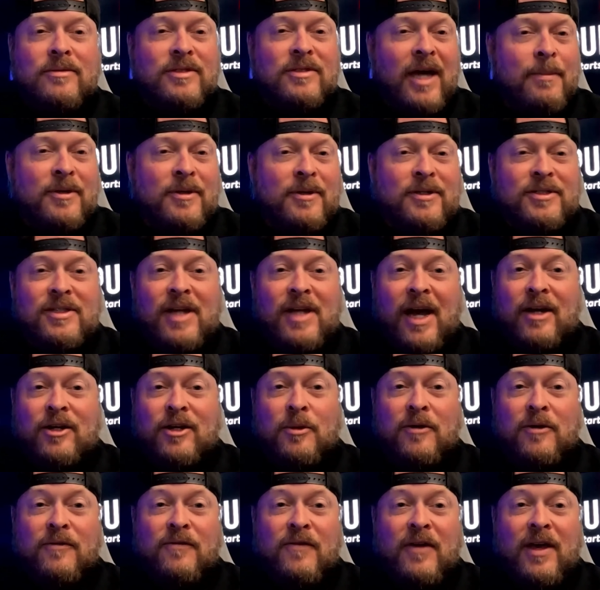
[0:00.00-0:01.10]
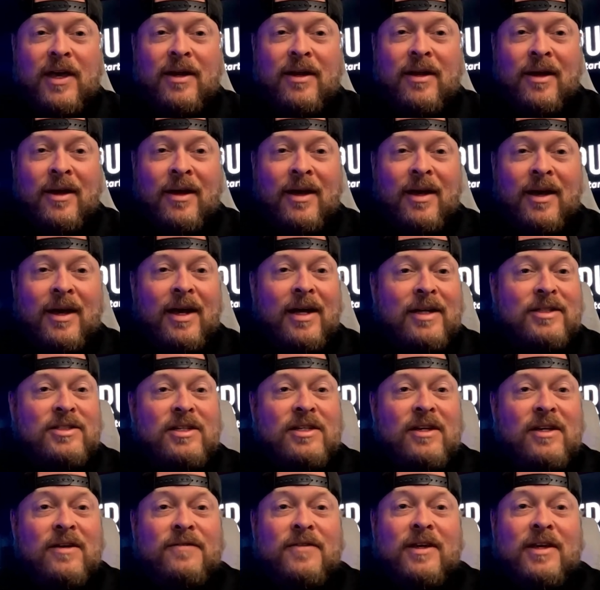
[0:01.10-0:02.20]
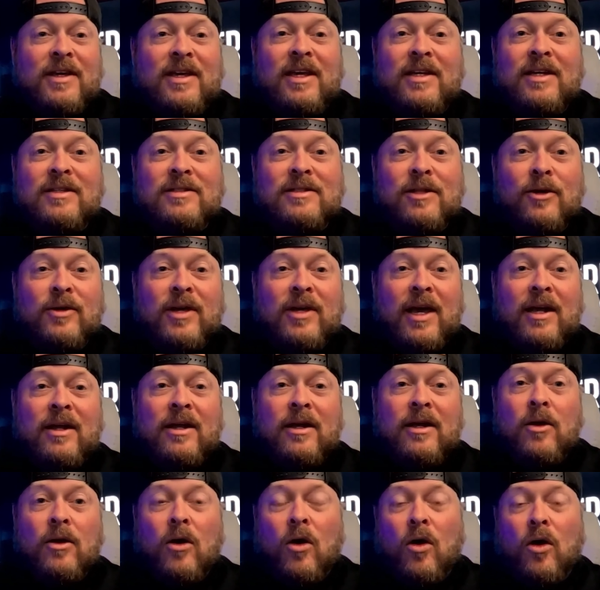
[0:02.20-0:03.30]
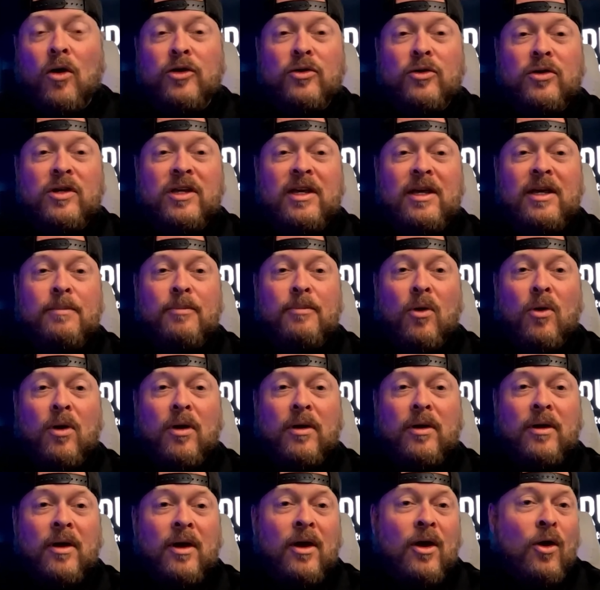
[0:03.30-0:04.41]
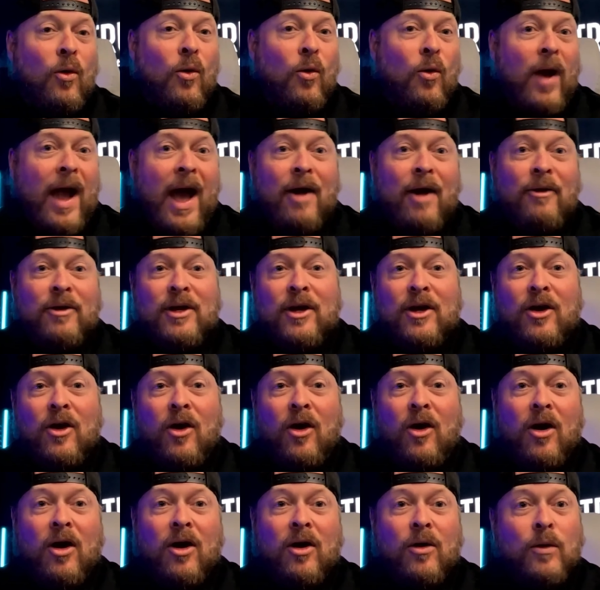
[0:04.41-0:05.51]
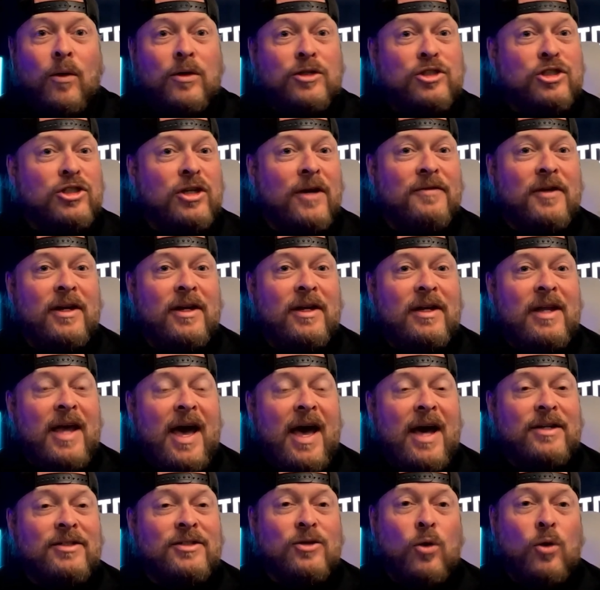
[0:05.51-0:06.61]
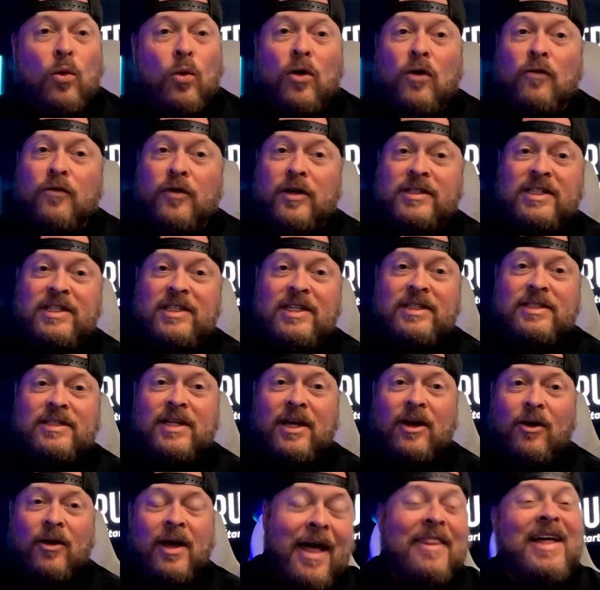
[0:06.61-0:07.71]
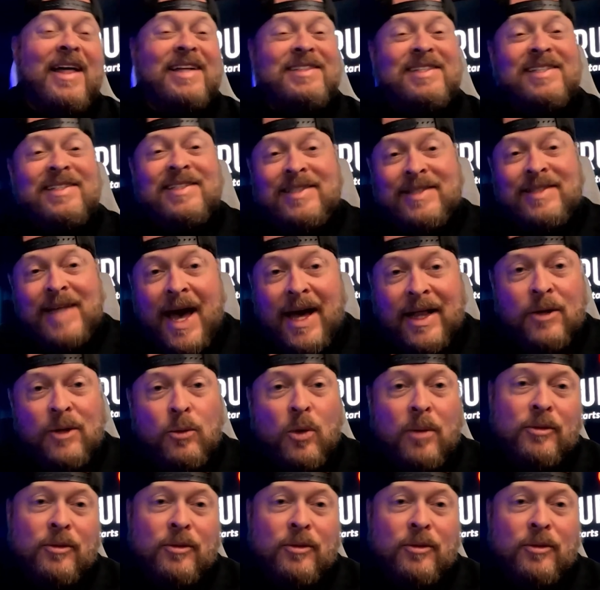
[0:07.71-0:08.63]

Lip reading: type in a stock number VIN, and see if the key is located on your keyboard, or out in a car, or shoved in a desk, or over a detail. That's exactly what